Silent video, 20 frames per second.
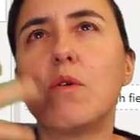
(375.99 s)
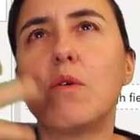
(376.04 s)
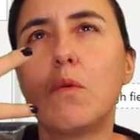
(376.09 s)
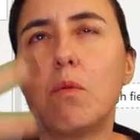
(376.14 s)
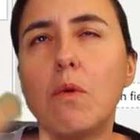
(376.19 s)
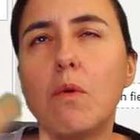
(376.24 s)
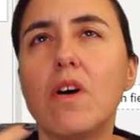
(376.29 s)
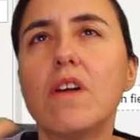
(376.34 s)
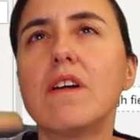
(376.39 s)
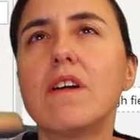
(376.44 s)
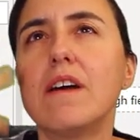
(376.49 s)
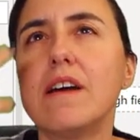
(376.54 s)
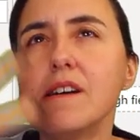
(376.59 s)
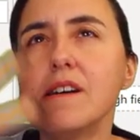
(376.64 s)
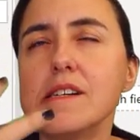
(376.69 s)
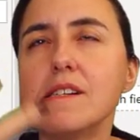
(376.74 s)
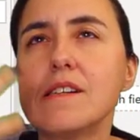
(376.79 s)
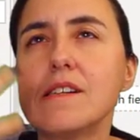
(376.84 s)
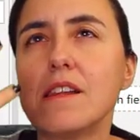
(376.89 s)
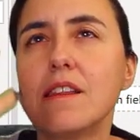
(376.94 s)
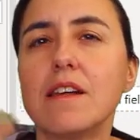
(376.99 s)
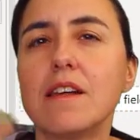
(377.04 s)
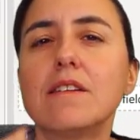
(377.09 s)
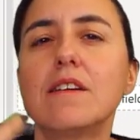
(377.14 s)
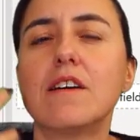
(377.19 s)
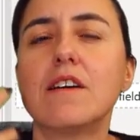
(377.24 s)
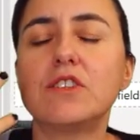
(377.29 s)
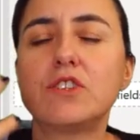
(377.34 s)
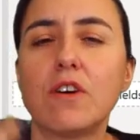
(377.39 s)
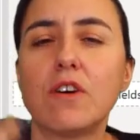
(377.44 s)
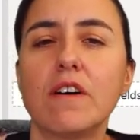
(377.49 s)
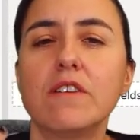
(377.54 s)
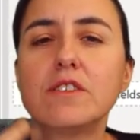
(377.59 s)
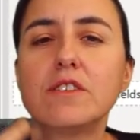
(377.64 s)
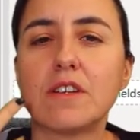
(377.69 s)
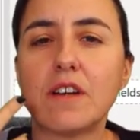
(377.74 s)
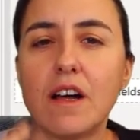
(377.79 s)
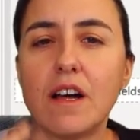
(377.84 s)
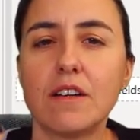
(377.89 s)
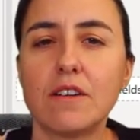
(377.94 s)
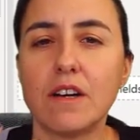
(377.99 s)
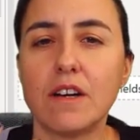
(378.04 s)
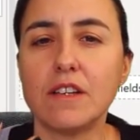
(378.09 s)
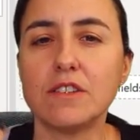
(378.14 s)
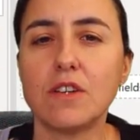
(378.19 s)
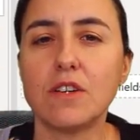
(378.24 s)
What is the thing that I'm trying to calculate?